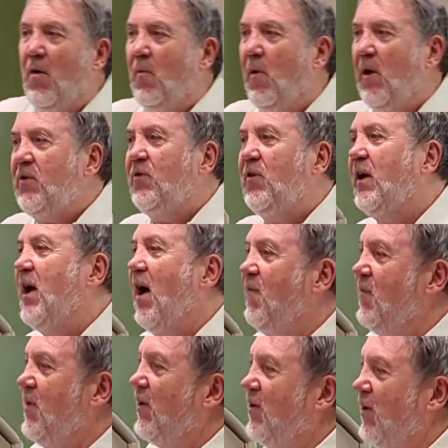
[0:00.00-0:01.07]
what's the
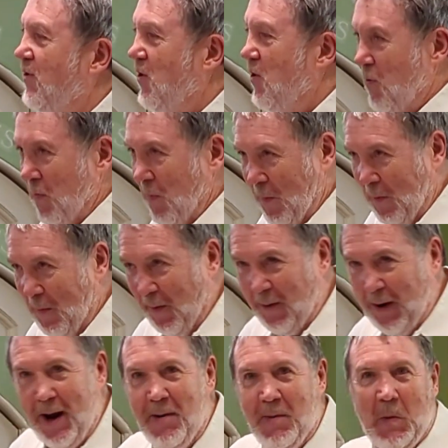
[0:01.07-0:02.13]
governor to do?
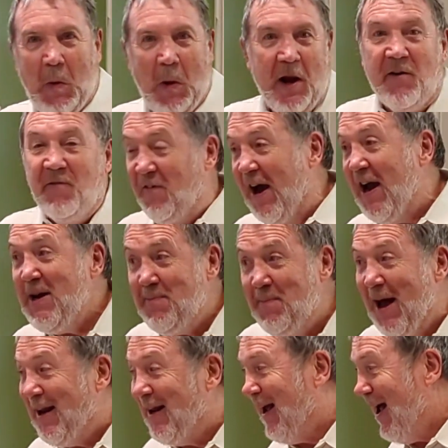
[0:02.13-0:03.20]
Okay, invade
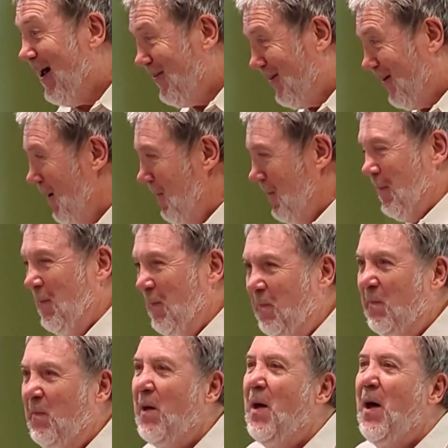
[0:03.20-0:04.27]
Madagascar?
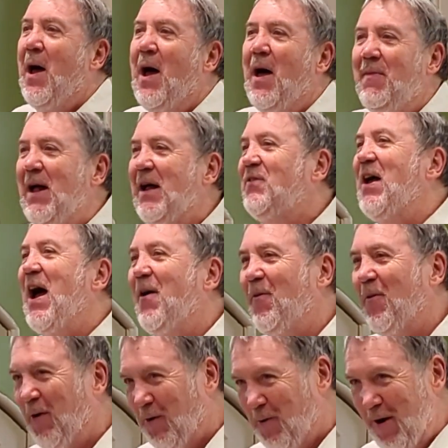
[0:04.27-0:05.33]
That's out
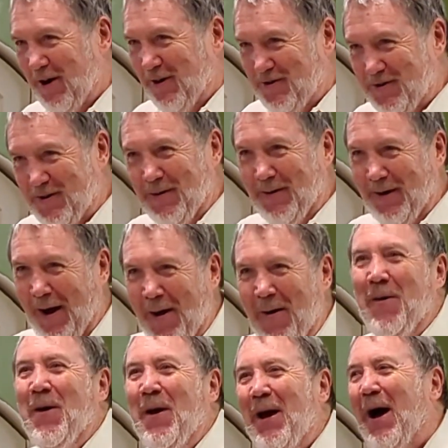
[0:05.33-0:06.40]
of the question, you
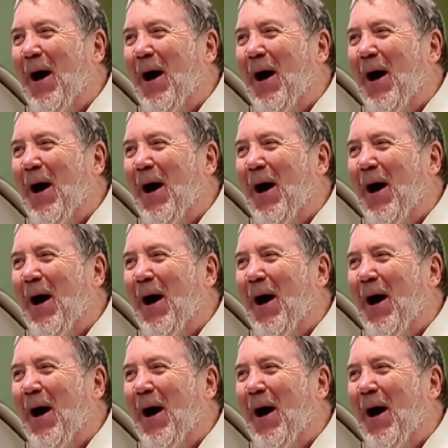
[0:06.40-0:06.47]
know?